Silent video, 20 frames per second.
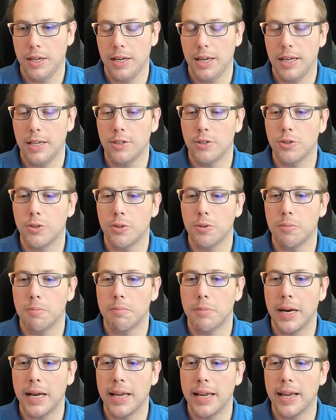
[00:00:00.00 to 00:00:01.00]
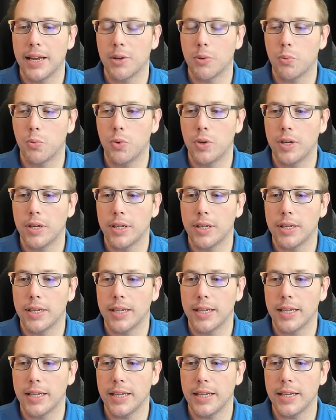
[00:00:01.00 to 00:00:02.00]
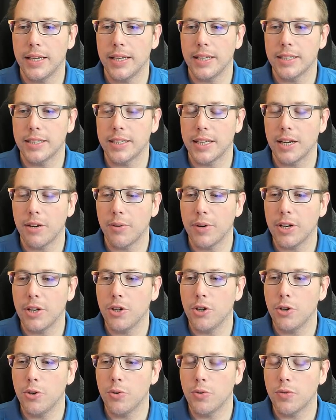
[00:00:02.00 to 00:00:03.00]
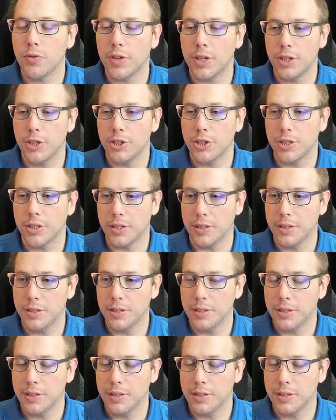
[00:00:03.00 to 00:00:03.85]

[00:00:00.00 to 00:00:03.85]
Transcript: And so my add 1 is now a new function